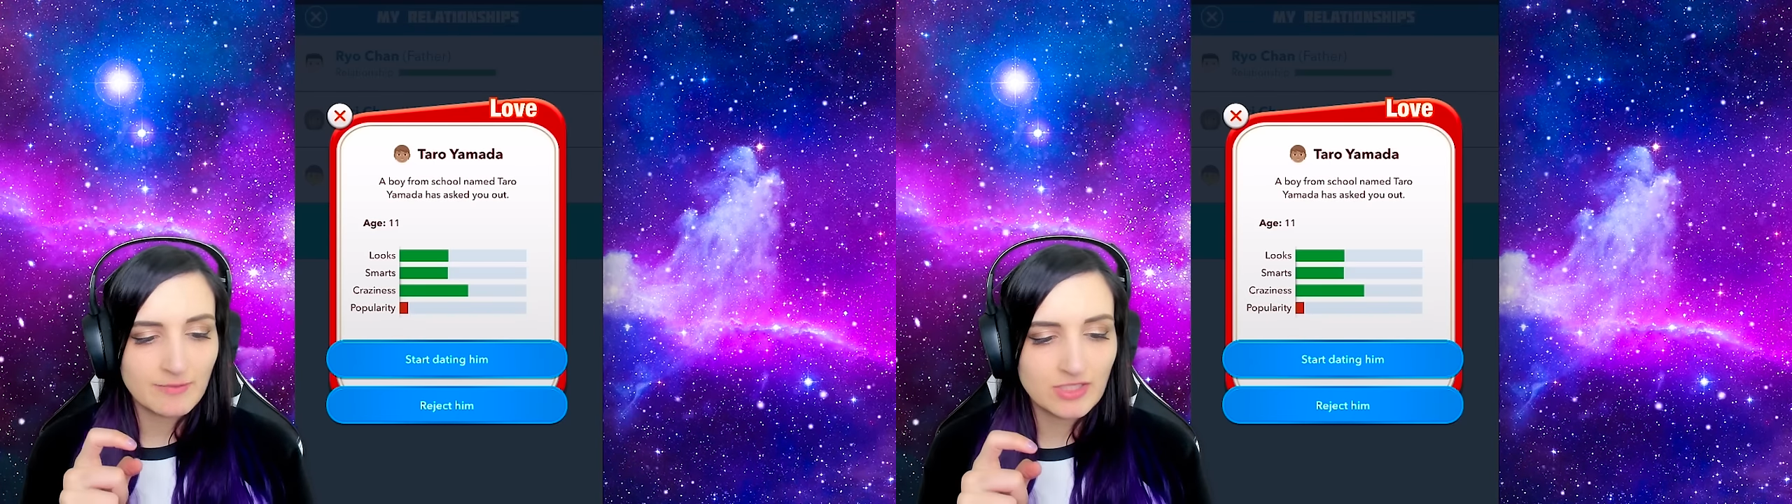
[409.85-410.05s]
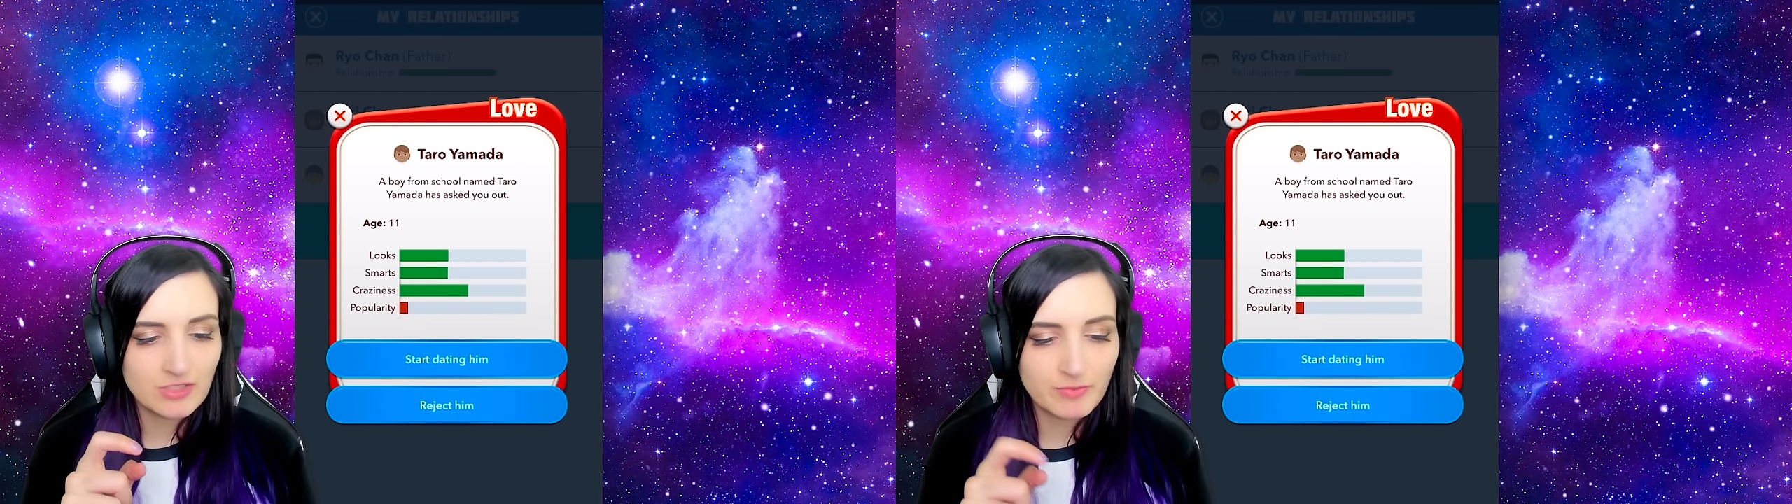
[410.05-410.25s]

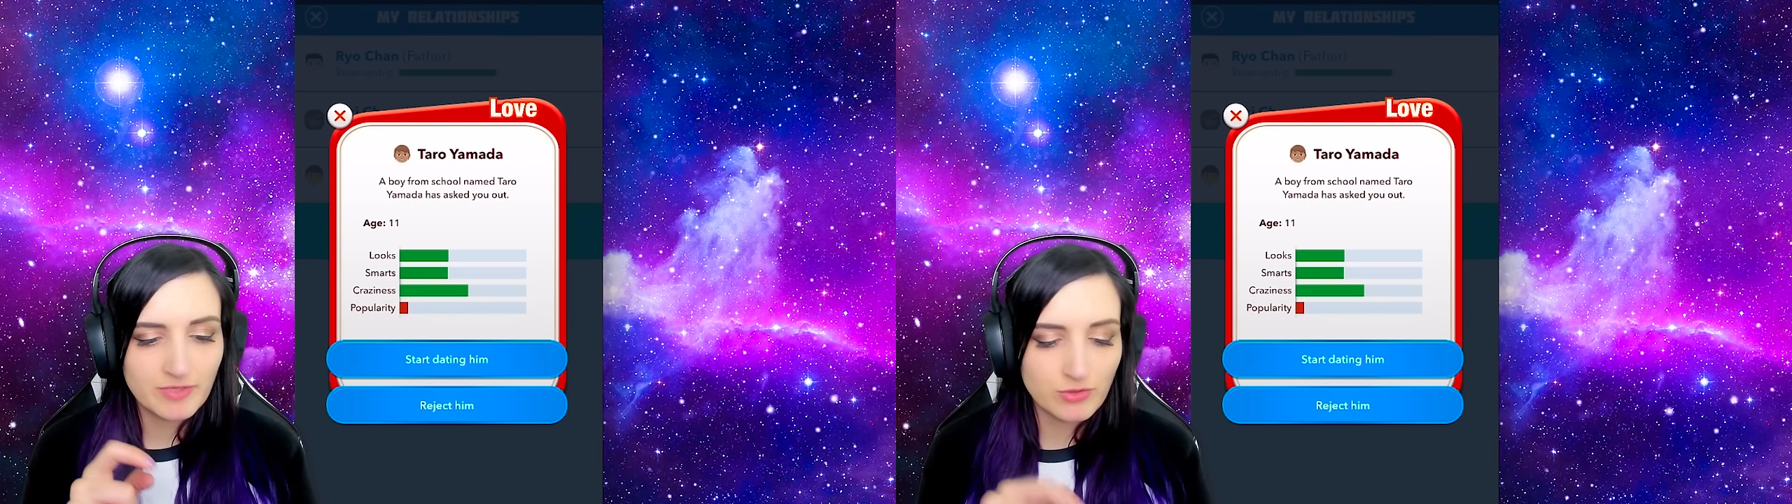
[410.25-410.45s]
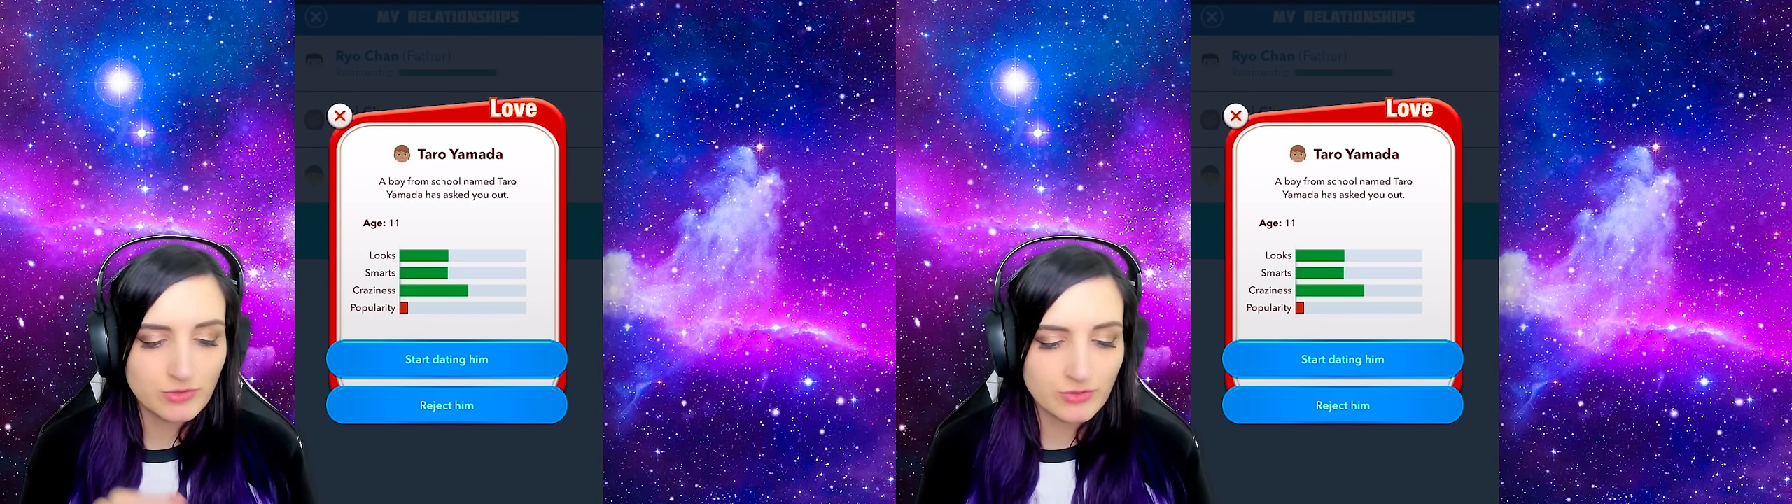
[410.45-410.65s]
I'm a little
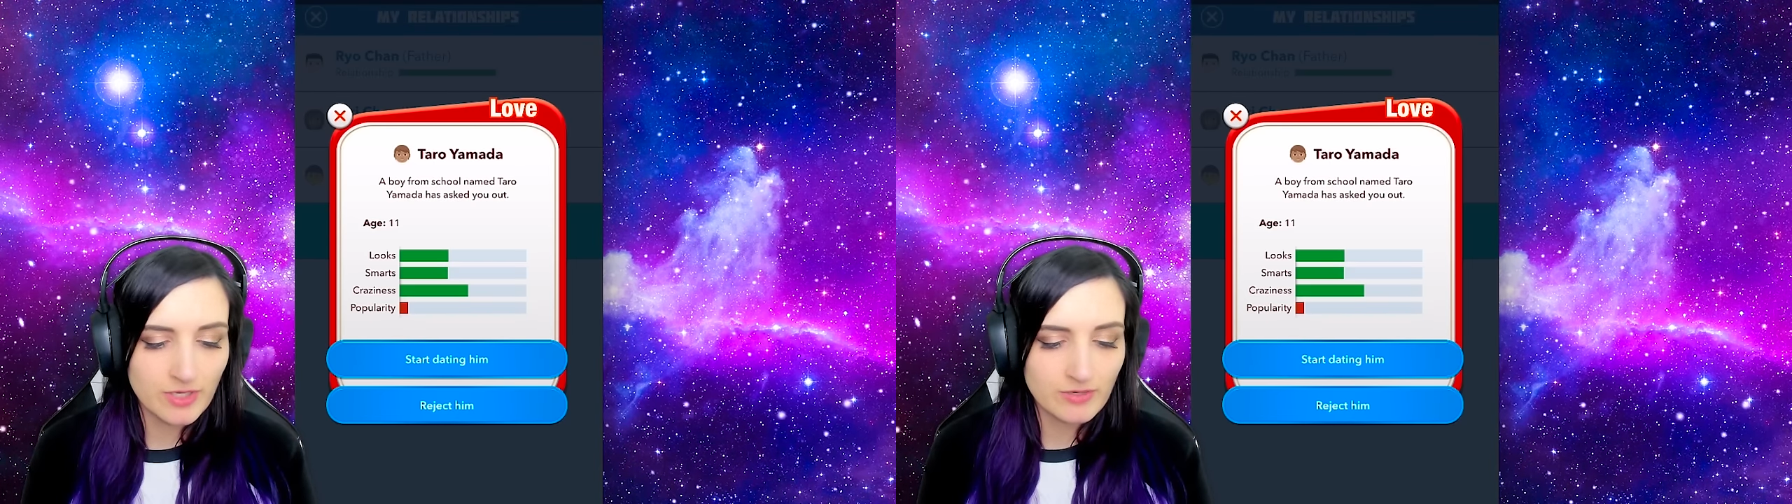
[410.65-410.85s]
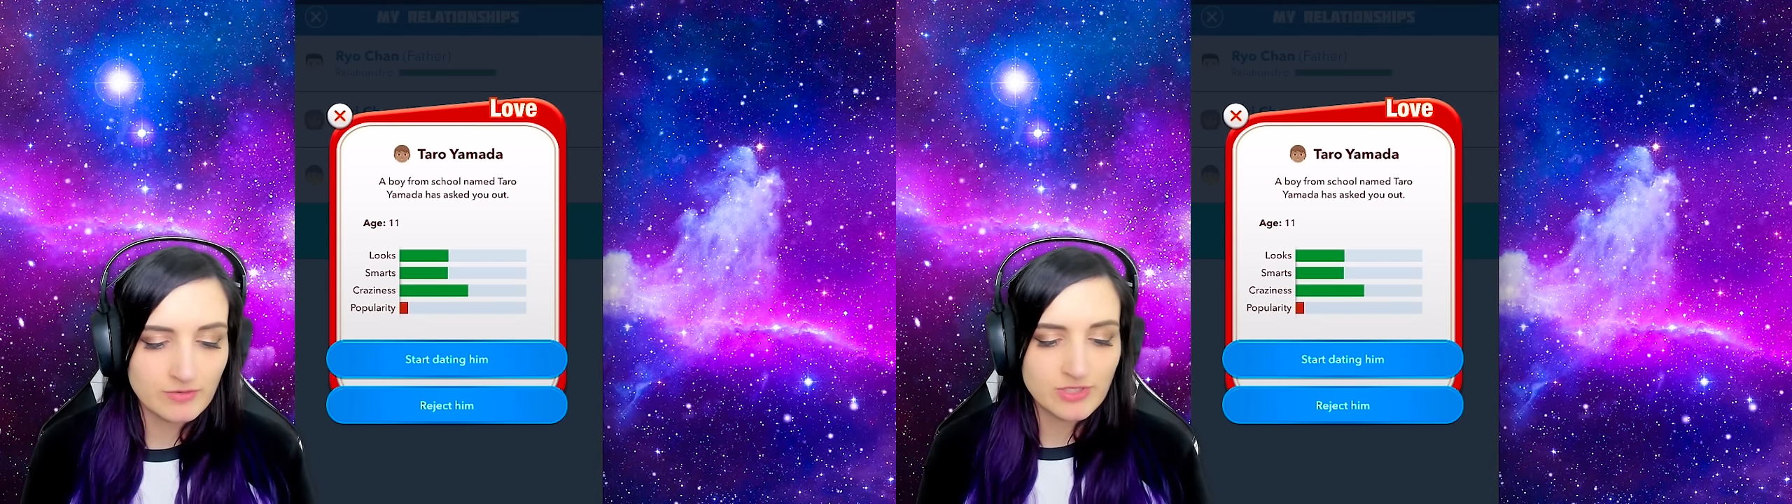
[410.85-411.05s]
bit older,
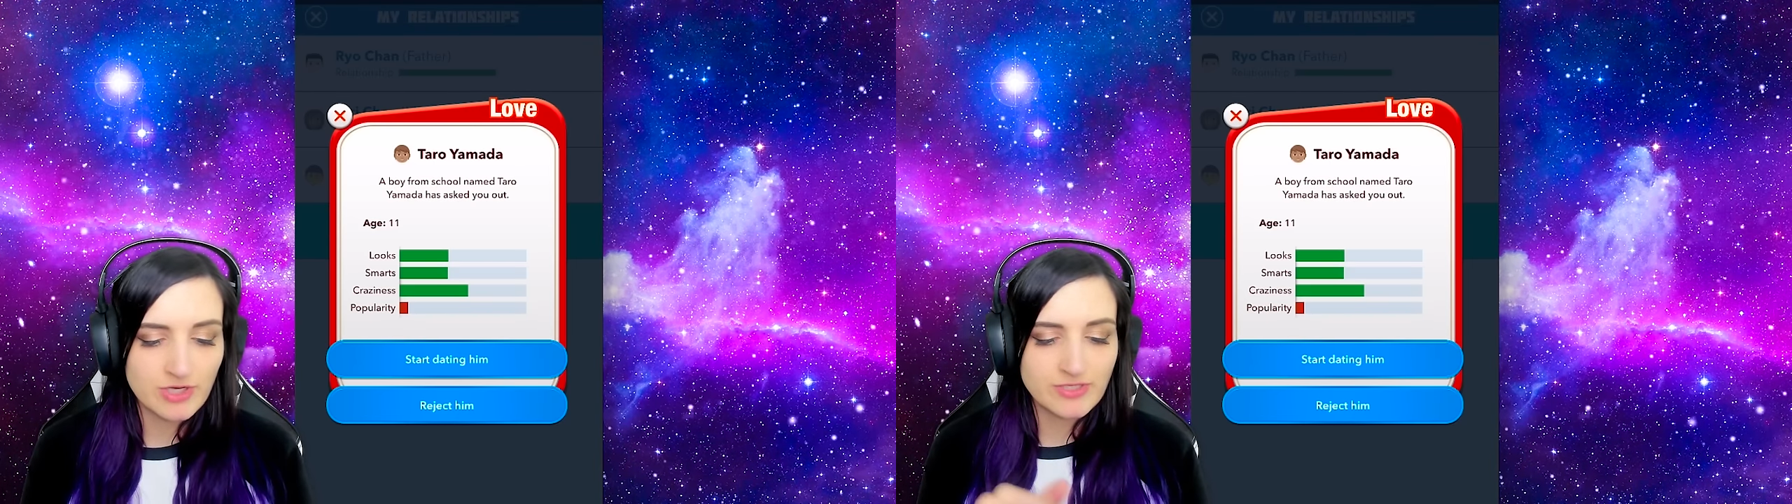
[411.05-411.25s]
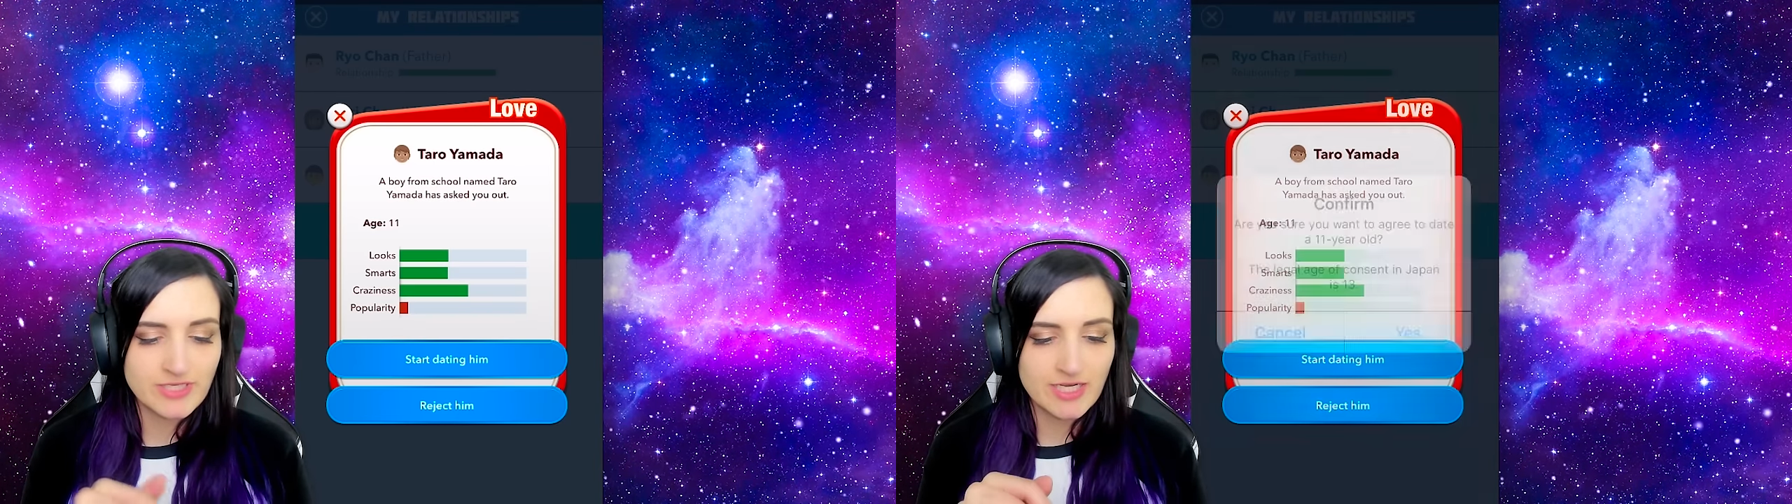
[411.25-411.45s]
though.
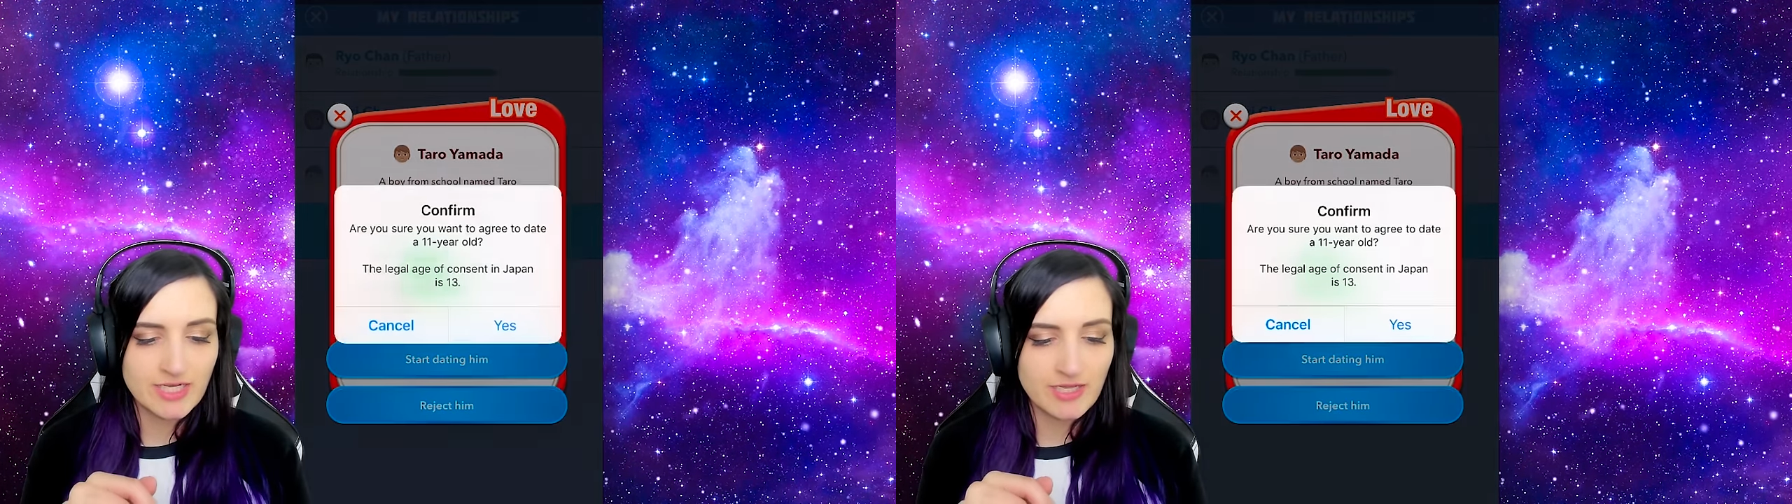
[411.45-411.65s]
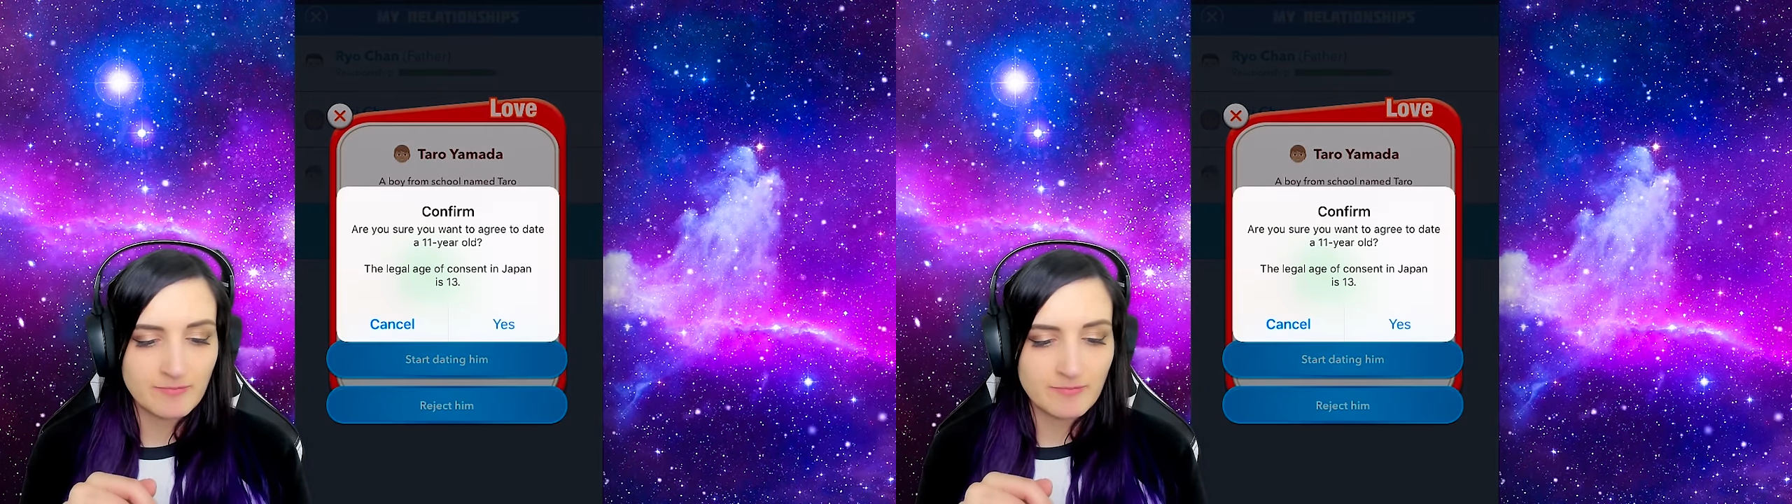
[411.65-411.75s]
Start dating